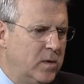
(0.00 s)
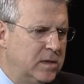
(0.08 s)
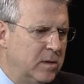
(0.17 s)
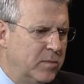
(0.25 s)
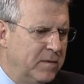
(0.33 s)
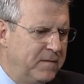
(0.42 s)
as
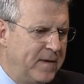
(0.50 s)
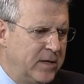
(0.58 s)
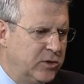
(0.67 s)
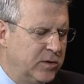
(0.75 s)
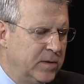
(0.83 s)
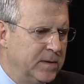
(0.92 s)
a
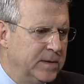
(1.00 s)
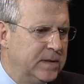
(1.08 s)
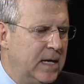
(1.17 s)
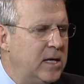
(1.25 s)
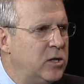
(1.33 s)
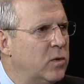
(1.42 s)
professional,
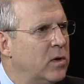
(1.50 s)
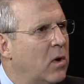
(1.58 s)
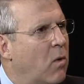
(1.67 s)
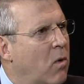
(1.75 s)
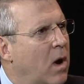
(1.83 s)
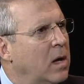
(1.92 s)
say to
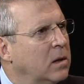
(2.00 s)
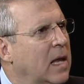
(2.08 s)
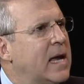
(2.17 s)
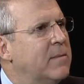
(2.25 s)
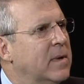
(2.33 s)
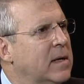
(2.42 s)
a
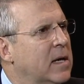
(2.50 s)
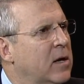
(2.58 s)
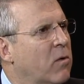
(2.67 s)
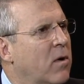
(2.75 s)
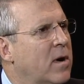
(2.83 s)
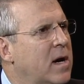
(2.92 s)
layman, an
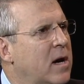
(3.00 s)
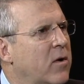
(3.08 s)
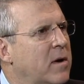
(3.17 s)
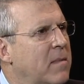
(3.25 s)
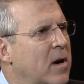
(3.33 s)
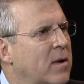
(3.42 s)

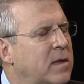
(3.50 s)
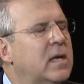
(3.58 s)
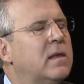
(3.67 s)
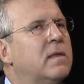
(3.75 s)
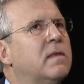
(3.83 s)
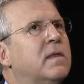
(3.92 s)
ordinary
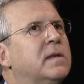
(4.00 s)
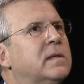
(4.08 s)
American,